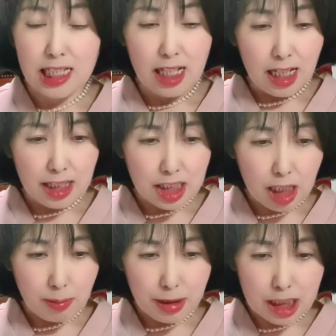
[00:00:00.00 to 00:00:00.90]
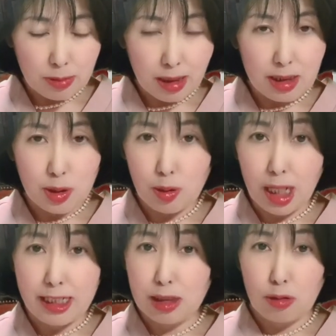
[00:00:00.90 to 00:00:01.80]
a Japanese man who I
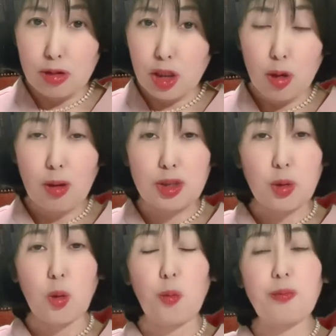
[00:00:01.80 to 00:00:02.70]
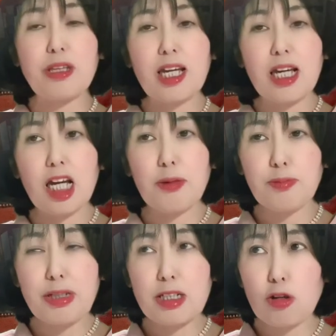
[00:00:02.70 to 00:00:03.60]
don't know at all, and made
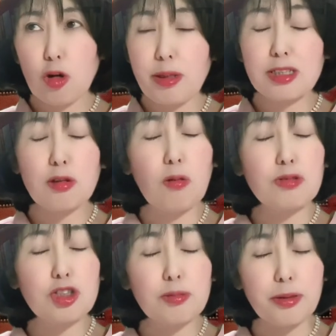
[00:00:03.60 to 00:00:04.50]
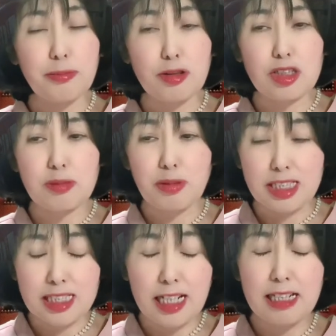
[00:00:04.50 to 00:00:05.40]
a comment onto my post by
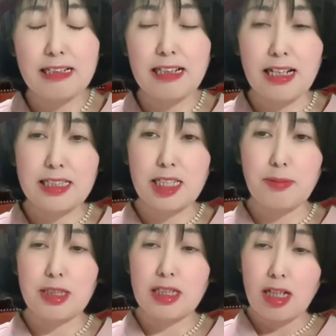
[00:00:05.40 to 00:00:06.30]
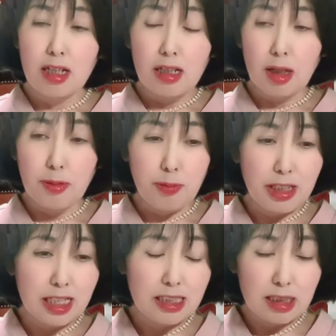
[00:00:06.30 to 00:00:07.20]
stating that,
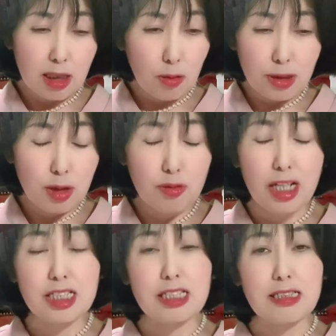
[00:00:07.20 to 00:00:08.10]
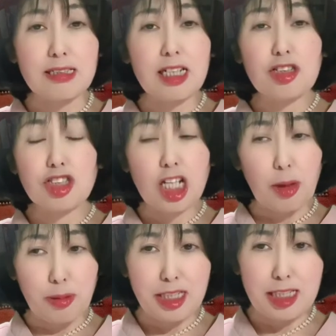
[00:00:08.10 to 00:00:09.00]
please only write in
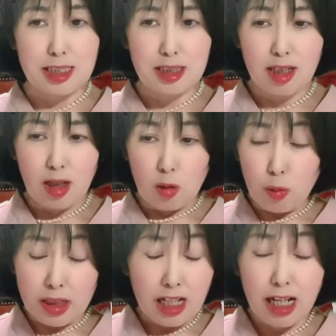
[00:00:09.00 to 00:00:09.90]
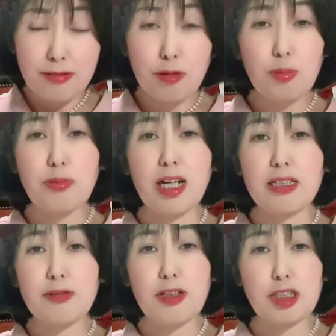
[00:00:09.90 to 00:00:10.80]
Japanese, when half of my
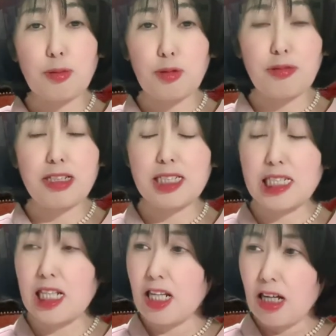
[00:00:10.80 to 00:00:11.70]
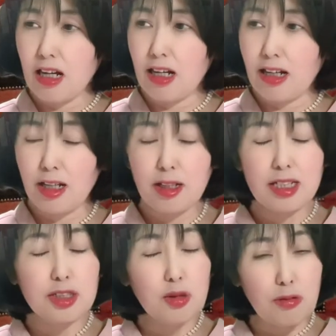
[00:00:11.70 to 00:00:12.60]
Facebook friends are
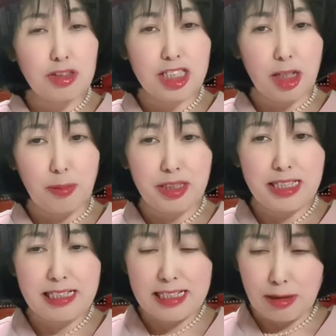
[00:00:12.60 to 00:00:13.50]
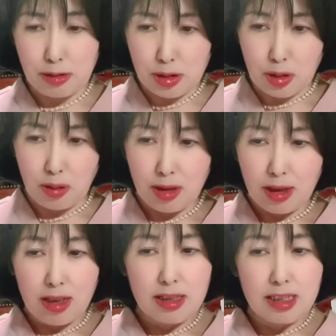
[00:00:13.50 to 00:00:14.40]
non-Japanese and also
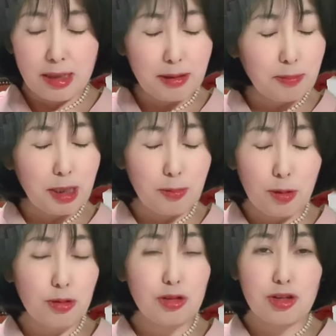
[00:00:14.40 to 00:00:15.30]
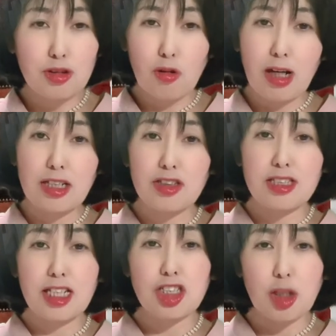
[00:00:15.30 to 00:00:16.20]
the people who do not
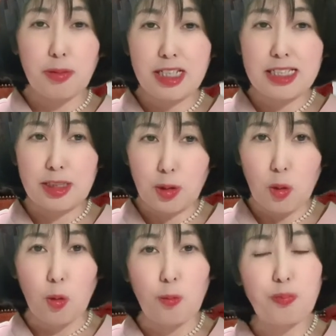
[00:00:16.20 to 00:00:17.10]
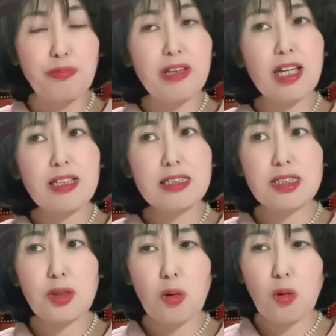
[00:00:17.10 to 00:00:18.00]
understand Japanese at all.
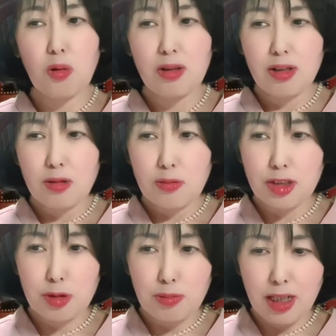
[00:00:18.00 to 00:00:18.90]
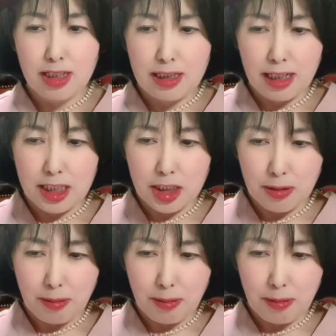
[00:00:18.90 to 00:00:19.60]
So with my kind of,